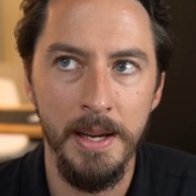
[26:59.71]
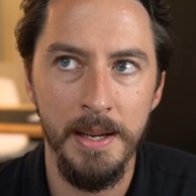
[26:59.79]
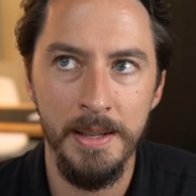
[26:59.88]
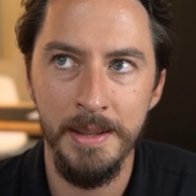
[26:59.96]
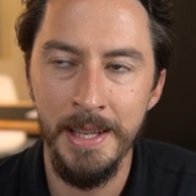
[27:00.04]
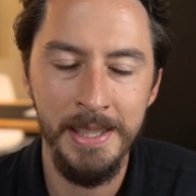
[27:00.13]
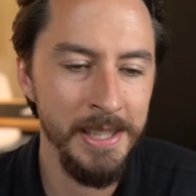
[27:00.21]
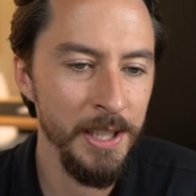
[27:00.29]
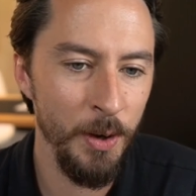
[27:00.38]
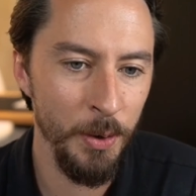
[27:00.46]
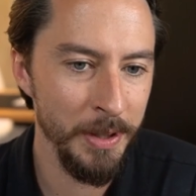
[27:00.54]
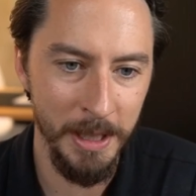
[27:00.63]
That's the
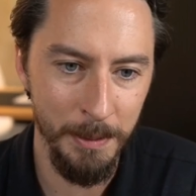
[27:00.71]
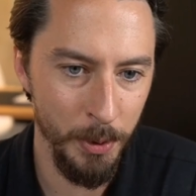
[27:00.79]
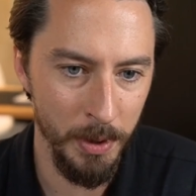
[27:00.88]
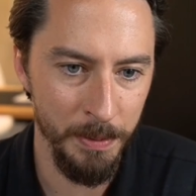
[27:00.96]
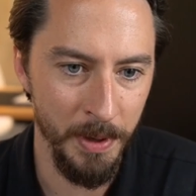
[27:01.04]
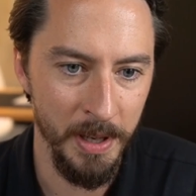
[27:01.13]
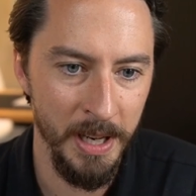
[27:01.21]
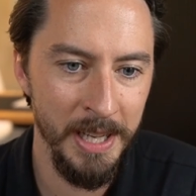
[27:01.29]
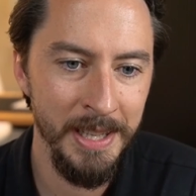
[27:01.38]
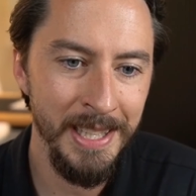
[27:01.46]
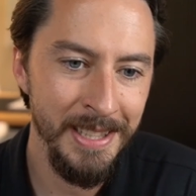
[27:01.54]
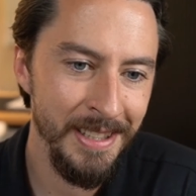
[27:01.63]
only important part,
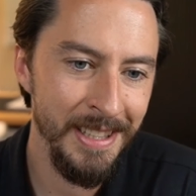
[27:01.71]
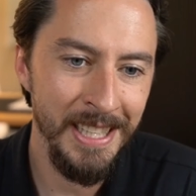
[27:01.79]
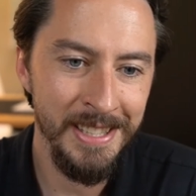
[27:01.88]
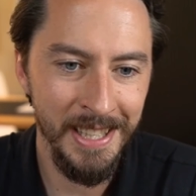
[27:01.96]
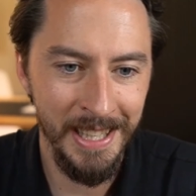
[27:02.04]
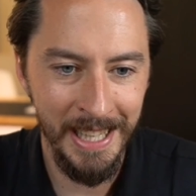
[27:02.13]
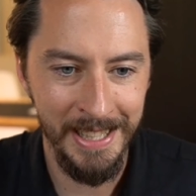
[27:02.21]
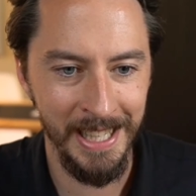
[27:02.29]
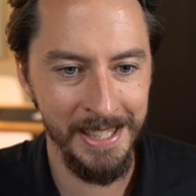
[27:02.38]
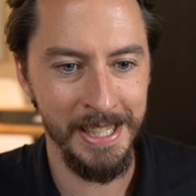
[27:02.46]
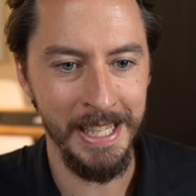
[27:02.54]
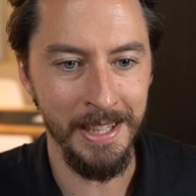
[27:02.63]
and
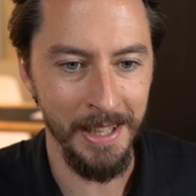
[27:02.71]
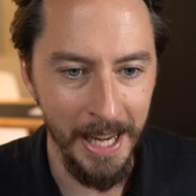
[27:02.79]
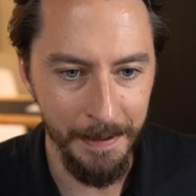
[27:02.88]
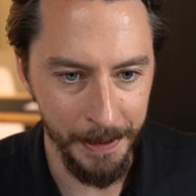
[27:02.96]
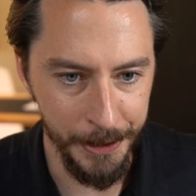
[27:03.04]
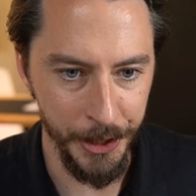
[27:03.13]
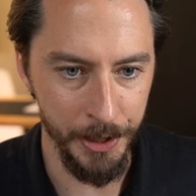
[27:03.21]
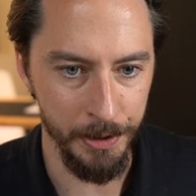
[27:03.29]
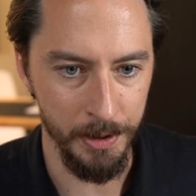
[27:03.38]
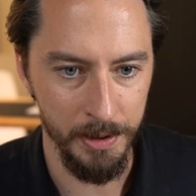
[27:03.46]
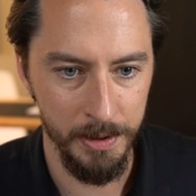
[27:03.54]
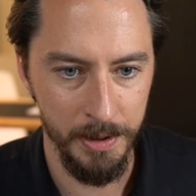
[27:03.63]
that's in life in general.